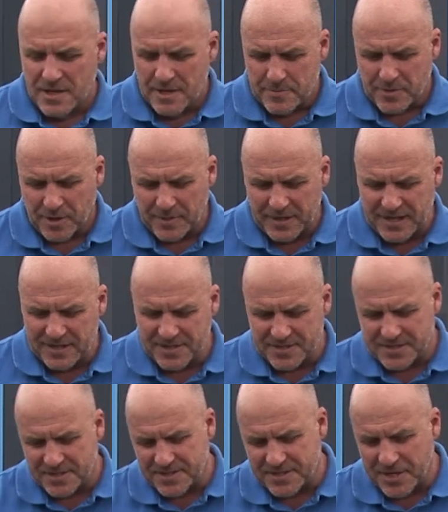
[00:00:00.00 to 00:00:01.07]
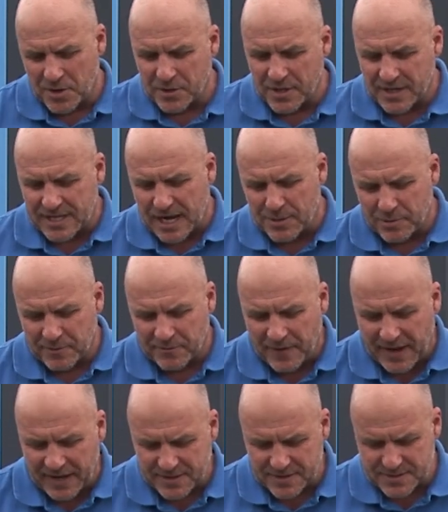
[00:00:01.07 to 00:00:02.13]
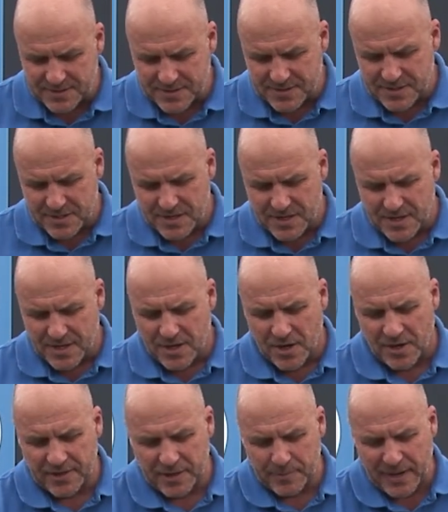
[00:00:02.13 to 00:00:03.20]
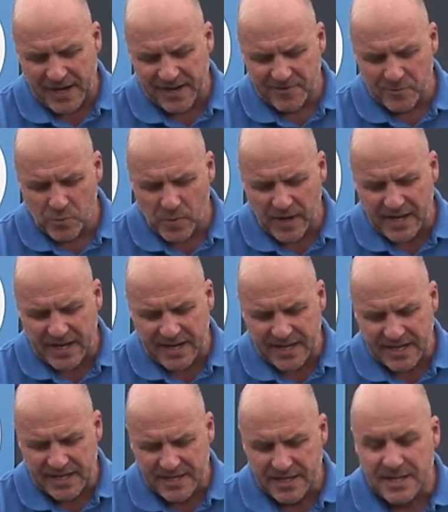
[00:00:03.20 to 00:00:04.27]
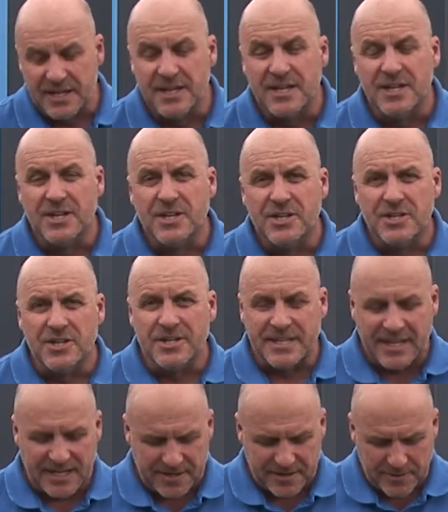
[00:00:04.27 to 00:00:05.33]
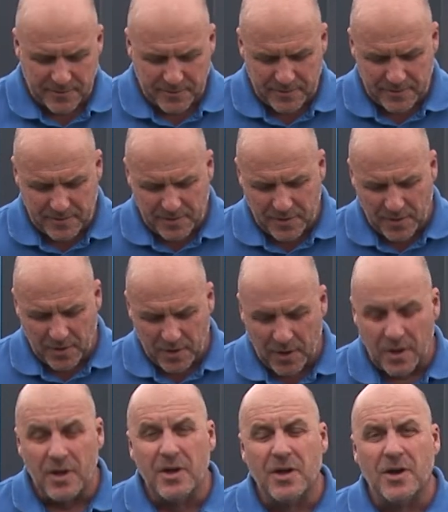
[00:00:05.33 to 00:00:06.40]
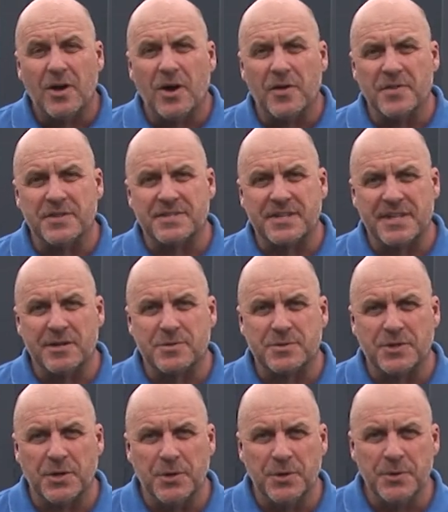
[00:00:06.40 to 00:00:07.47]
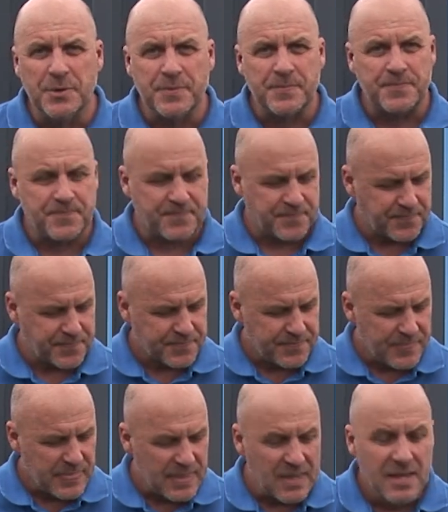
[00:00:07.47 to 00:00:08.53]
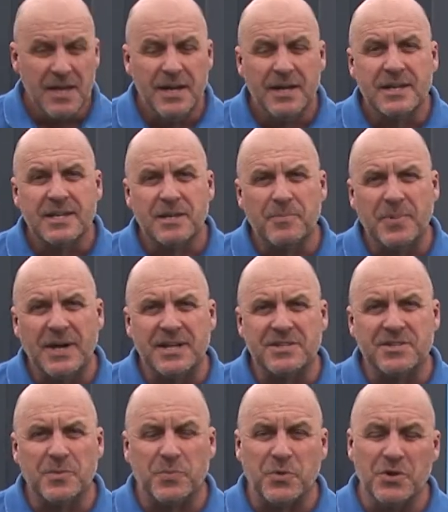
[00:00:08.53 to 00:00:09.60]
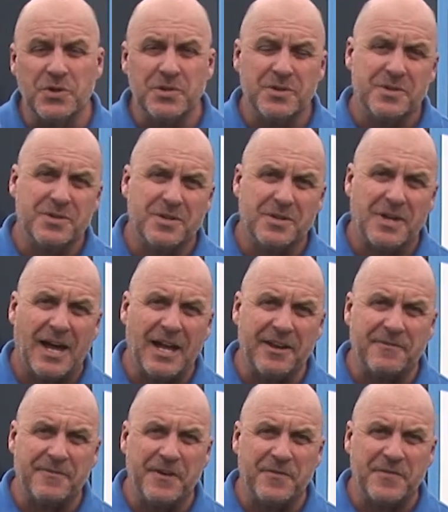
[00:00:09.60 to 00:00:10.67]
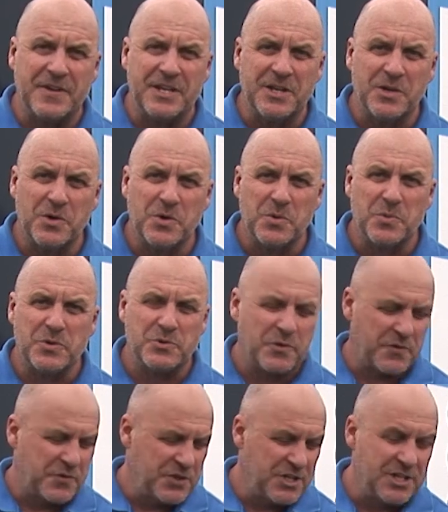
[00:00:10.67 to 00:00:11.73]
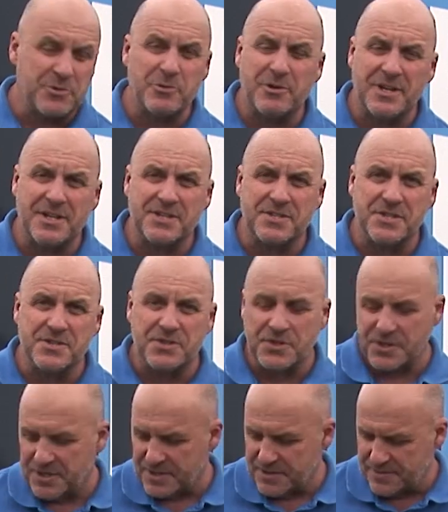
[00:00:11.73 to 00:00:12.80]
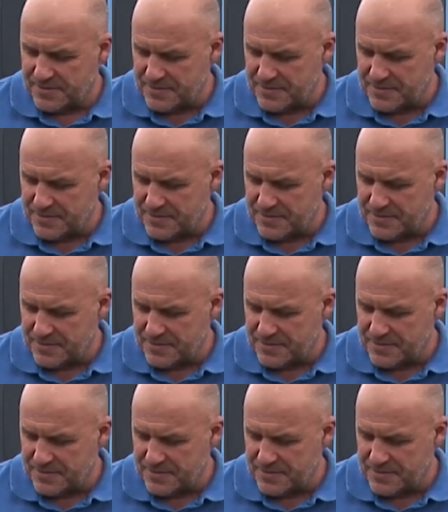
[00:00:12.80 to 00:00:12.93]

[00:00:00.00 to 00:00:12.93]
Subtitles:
But I'm here just to tell you a couple of facts on the amount of wear you get on the CL2 compared to the Bute 850, which we've newly released this year.